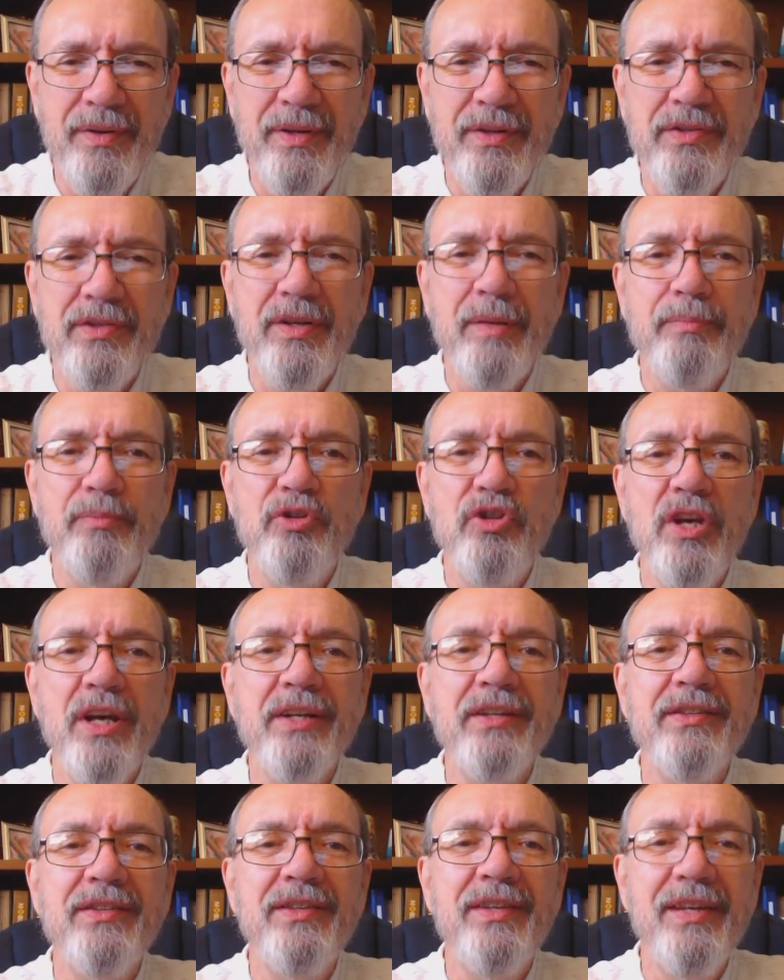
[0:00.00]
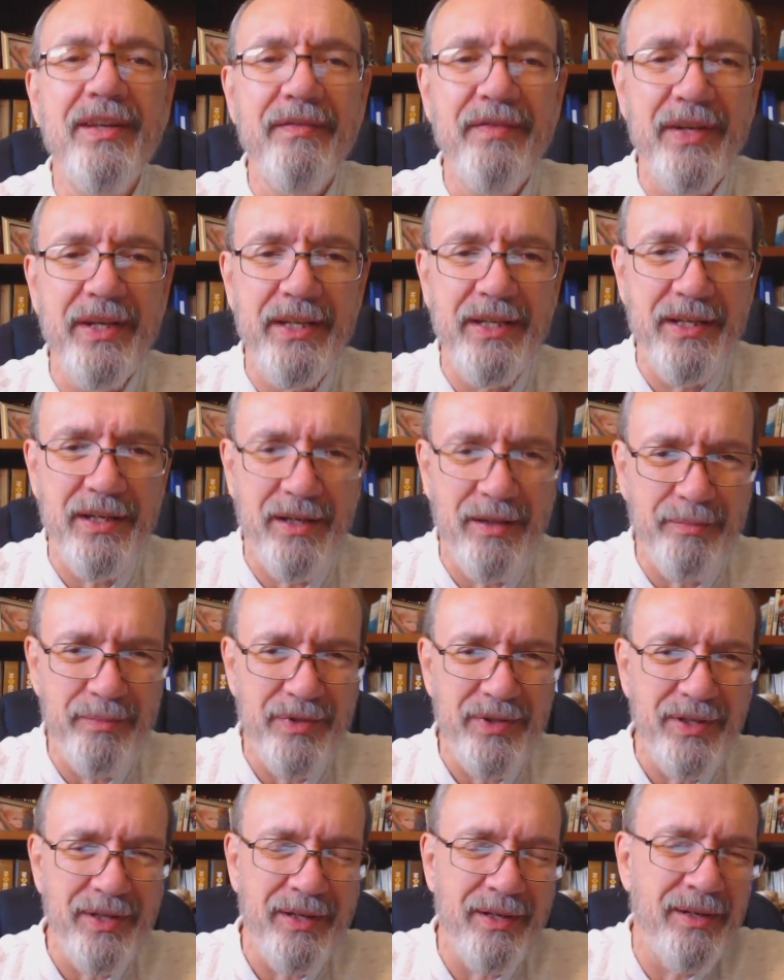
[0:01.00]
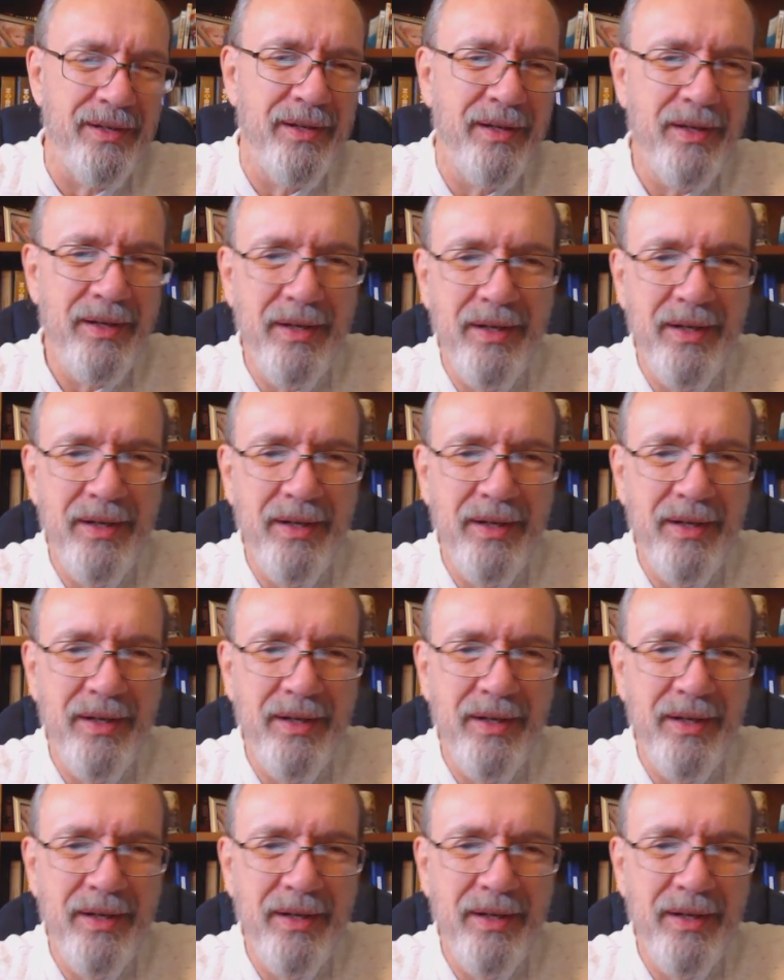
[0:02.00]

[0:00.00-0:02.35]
the subjectivity comes in.